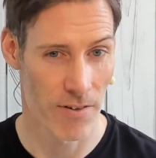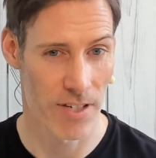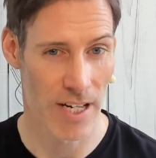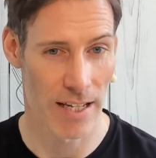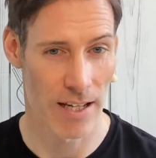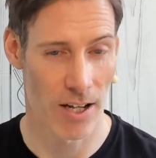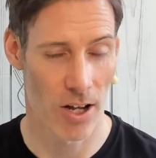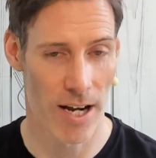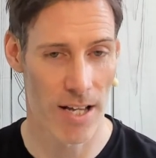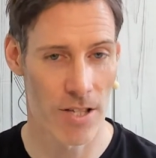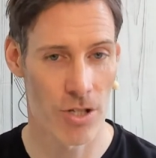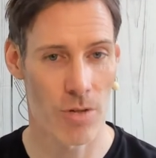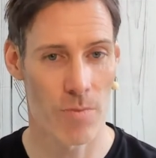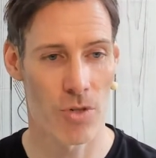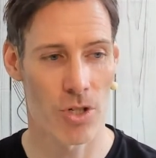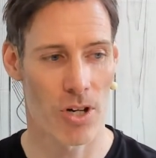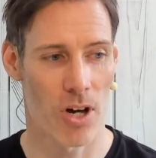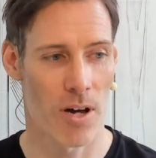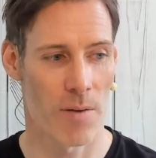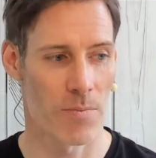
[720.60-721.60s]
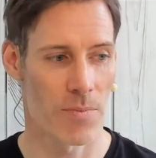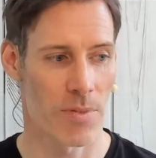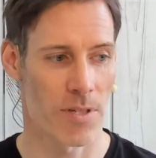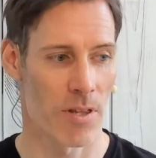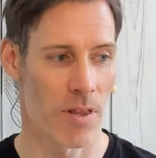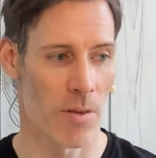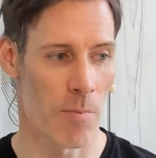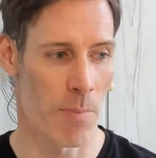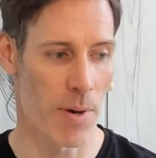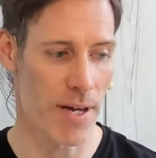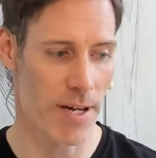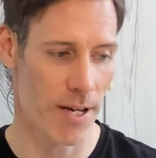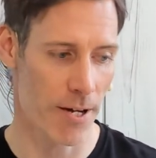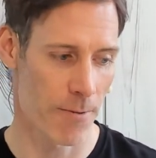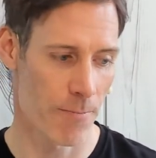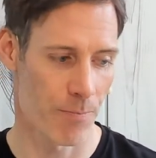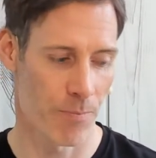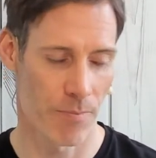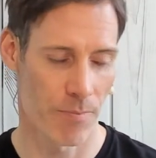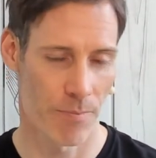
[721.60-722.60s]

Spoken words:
further down the line? And sometimes the big